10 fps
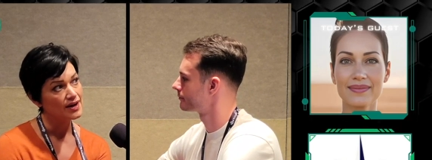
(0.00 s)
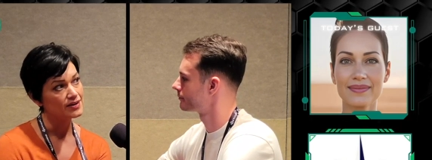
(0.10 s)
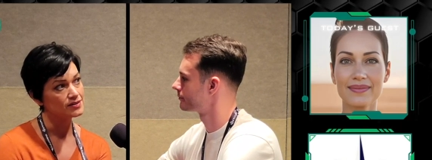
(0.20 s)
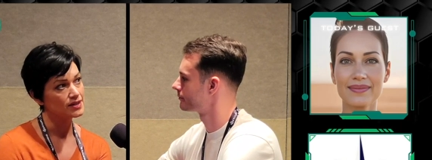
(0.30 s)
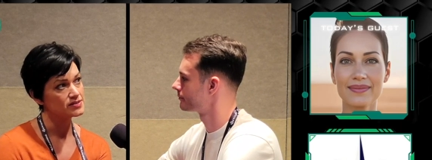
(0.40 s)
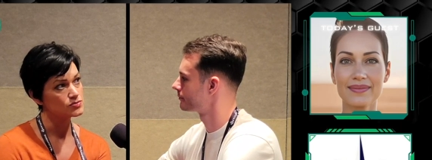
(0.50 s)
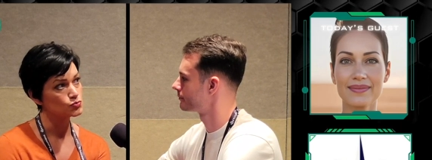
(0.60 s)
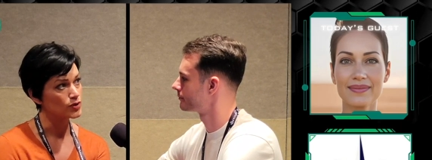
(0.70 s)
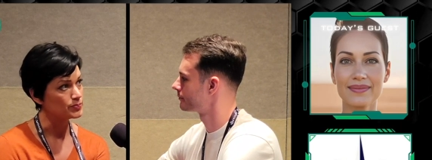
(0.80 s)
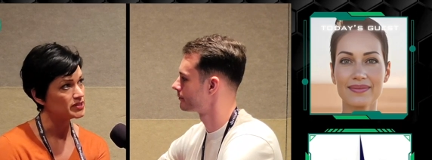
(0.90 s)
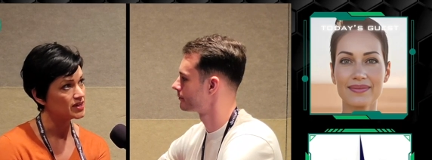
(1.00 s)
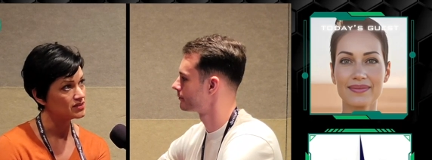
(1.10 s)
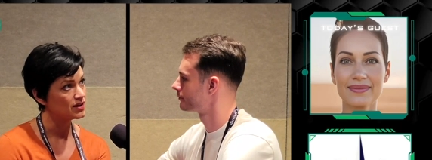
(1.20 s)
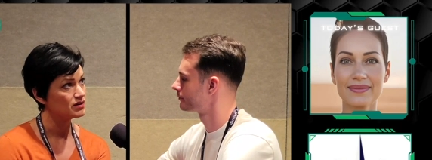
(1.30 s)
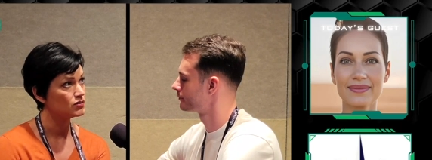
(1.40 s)
Speaker 1: And let's
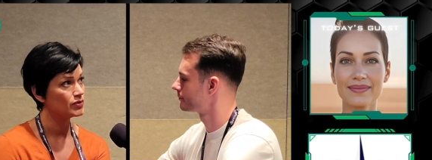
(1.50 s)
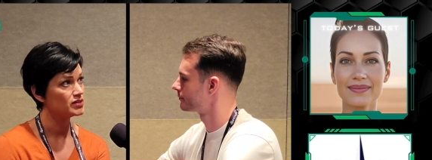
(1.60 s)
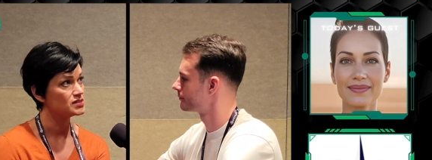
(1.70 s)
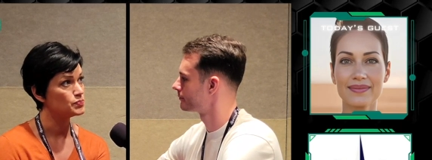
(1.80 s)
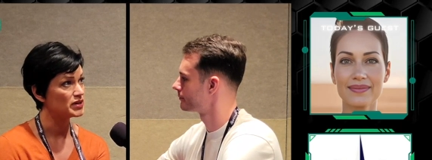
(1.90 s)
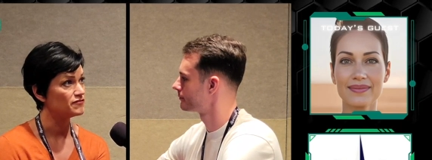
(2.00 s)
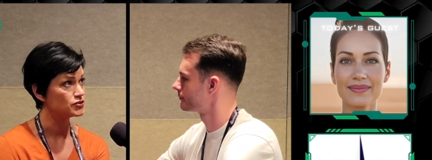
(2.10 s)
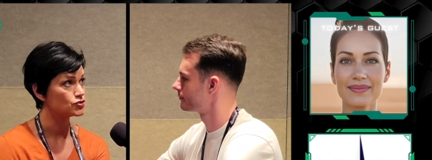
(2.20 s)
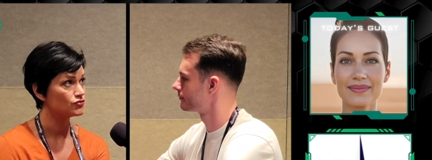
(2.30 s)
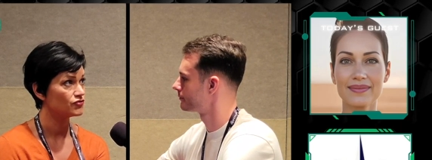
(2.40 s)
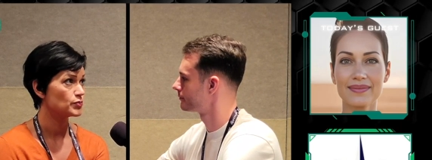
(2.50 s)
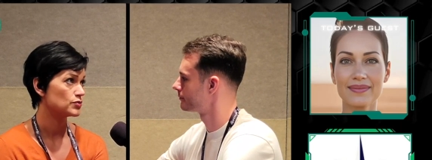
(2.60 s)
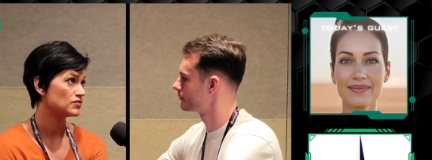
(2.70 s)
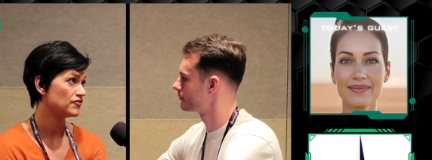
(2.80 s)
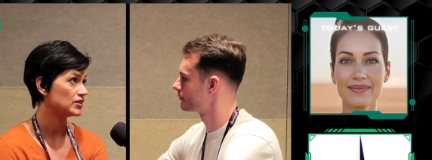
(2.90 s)
replicate that in a way that's beneficial for
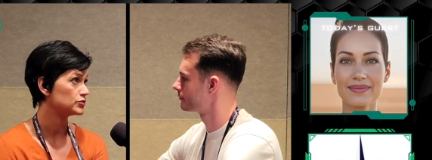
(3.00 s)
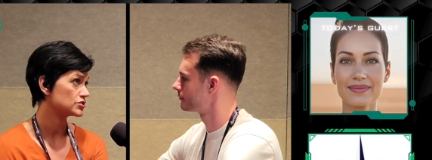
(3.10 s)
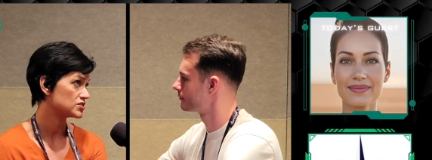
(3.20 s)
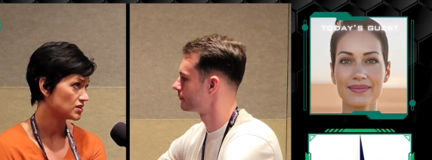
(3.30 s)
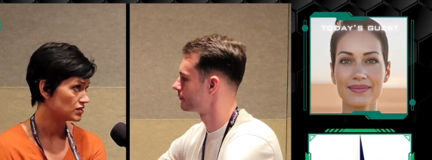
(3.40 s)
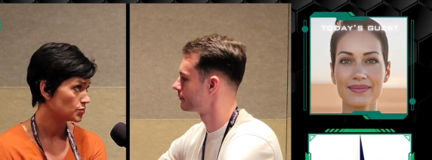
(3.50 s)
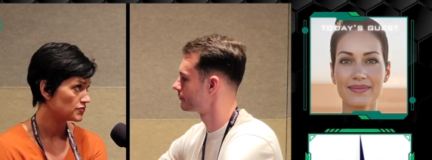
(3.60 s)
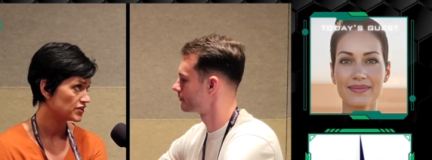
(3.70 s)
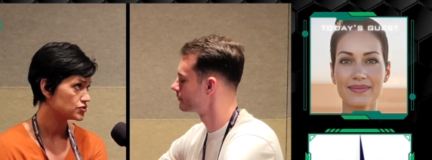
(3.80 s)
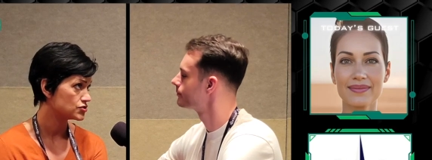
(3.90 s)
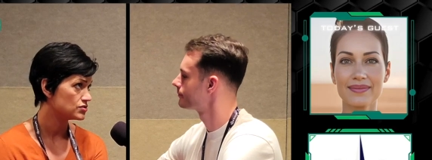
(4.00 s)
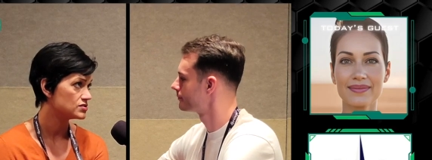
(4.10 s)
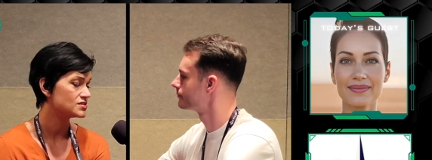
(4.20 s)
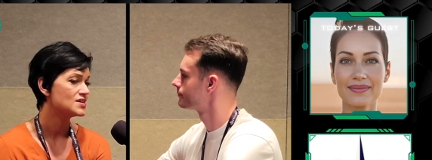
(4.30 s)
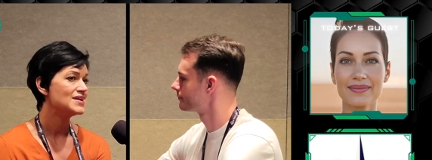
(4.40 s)
both the founders and the
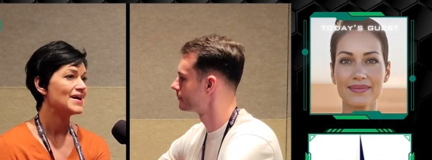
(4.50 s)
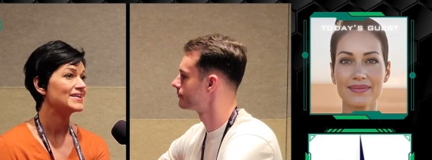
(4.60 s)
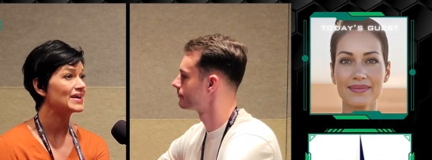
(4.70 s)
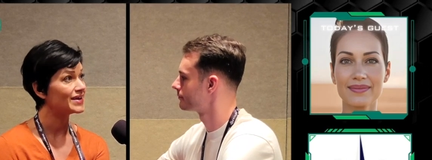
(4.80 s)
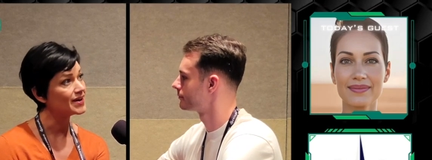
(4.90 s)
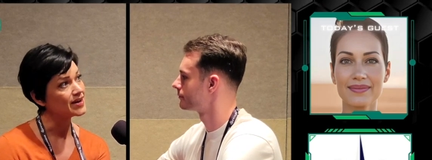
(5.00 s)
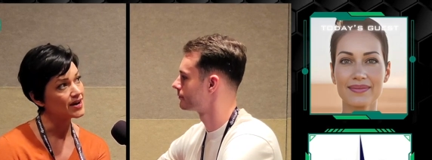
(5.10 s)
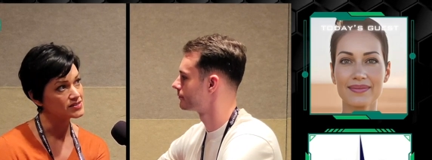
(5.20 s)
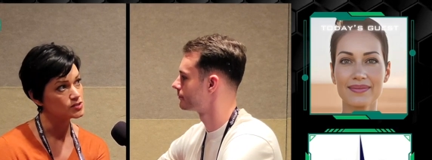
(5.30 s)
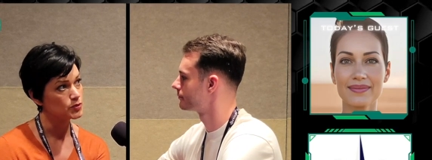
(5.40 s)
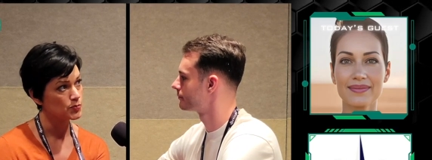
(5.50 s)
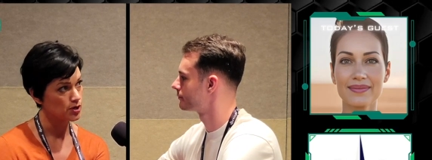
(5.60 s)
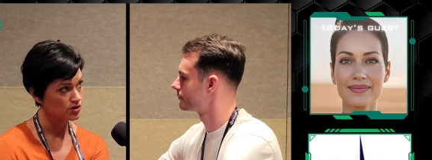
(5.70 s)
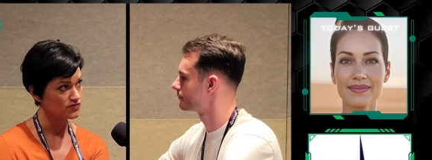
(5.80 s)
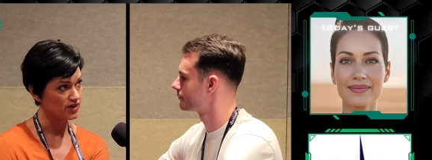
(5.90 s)
professionals. And AI has to be a
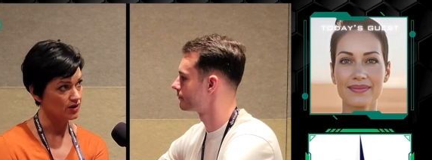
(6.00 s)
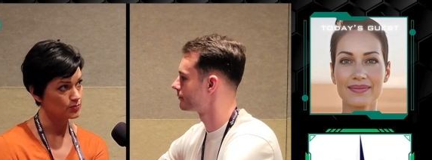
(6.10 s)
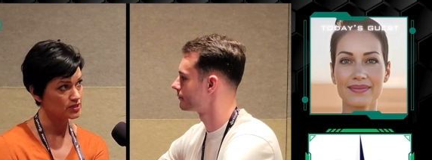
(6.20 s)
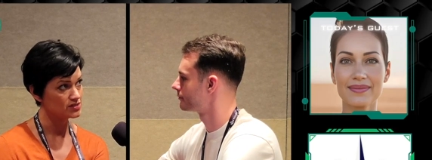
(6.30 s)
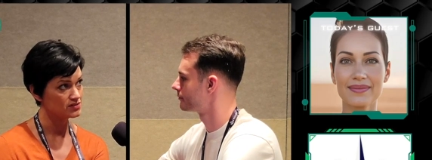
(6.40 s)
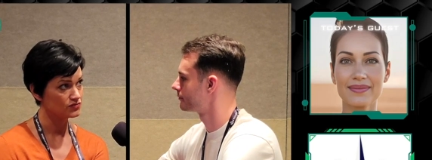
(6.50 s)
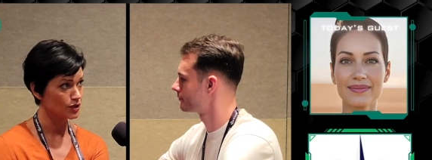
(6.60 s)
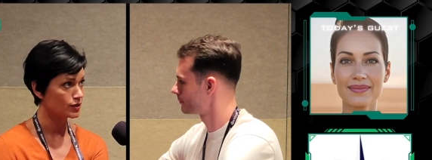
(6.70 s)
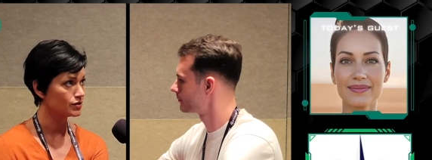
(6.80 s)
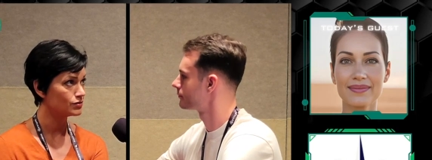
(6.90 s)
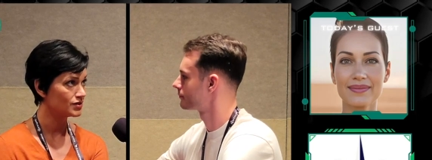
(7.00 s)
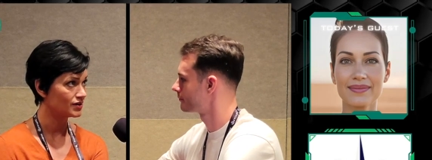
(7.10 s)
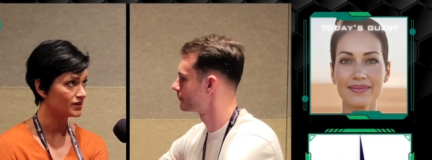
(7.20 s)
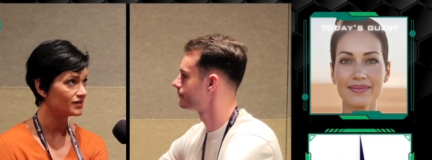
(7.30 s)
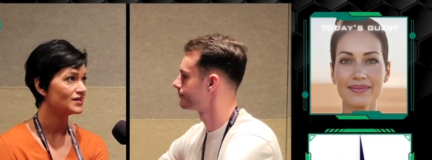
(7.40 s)
part of that because if like it or
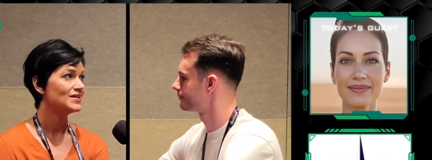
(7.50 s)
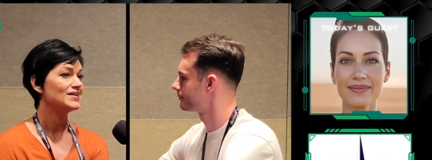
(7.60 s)
not,